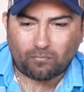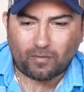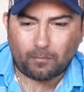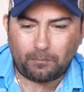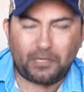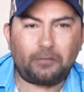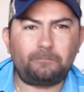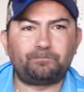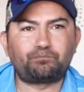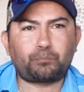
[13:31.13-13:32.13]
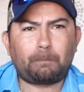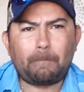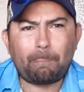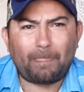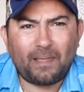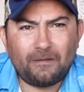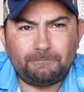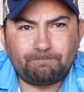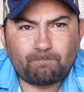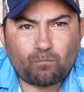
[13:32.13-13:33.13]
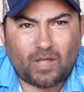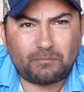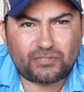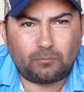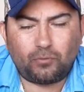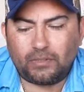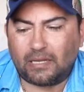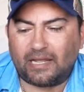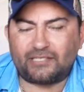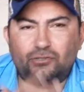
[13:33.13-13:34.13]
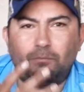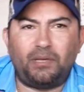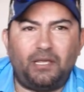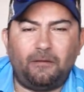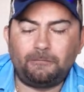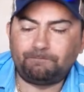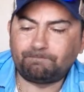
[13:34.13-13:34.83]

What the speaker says: But I'm someone that likes to be,